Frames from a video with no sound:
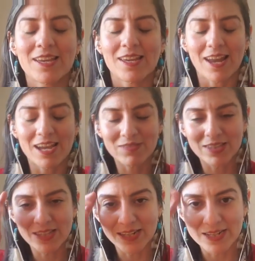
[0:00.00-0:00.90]
and having
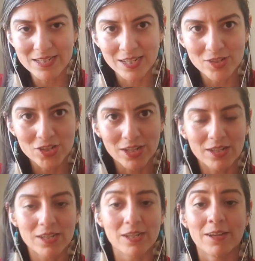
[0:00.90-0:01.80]
that intention,
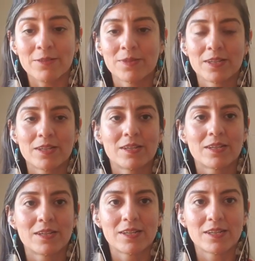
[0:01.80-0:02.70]
you know.
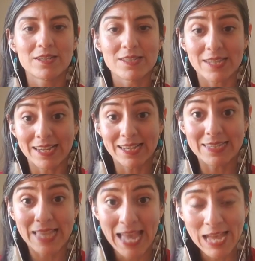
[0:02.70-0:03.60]
It's like it's
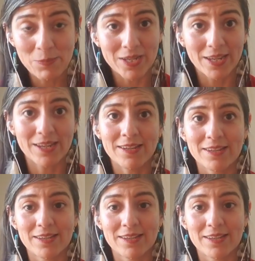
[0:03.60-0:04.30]
happening,